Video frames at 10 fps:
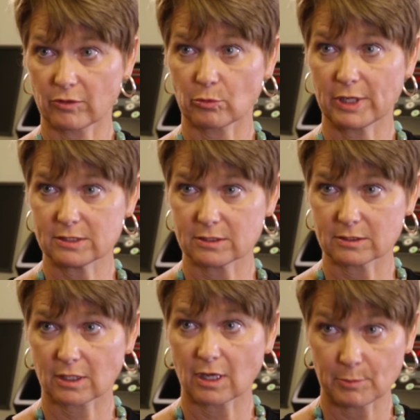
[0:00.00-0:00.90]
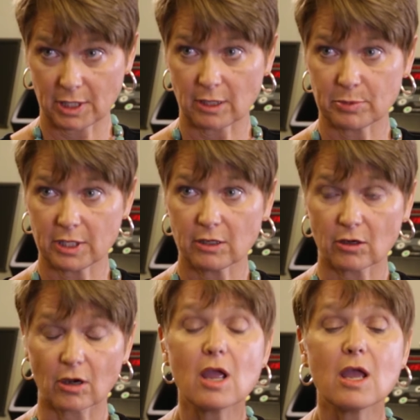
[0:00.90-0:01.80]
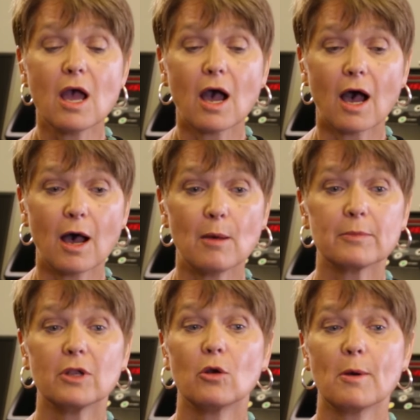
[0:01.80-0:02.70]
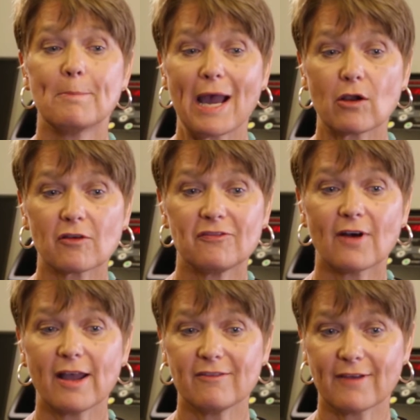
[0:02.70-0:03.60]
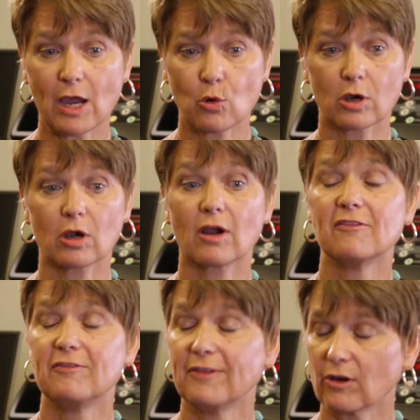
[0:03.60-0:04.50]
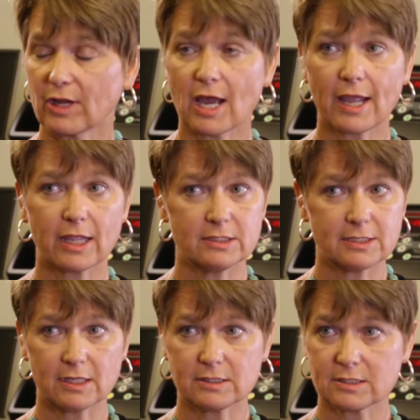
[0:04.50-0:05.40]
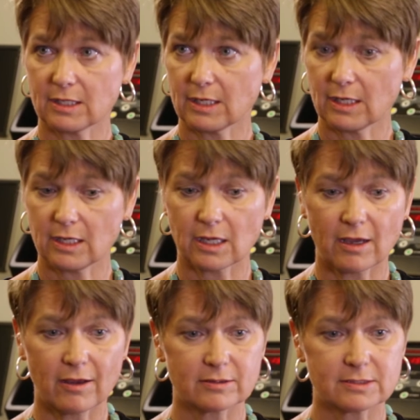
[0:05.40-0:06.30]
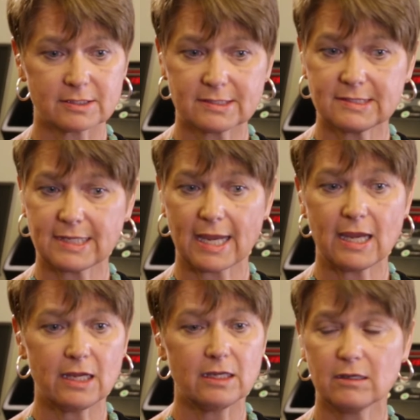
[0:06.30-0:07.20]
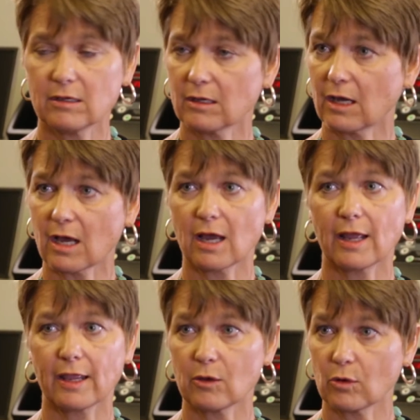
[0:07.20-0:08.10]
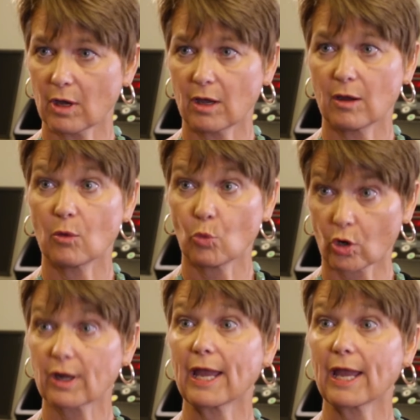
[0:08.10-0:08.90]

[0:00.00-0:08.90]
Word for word: the race coming up here. Um, you know, about a five hour, very high intensity, uh, sustained high uh, work